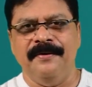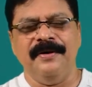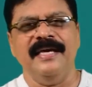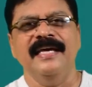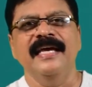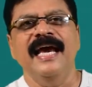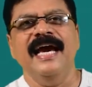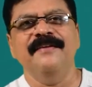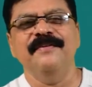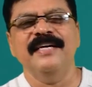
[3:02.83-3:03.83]
Okay,
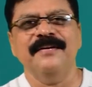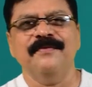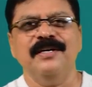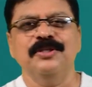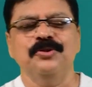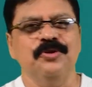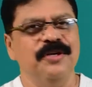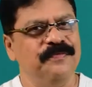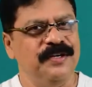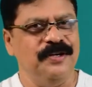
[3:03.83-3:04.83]
and we get what?
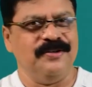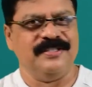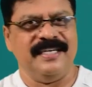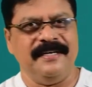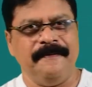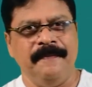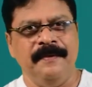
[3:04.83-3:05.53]
Sodium phenoxide.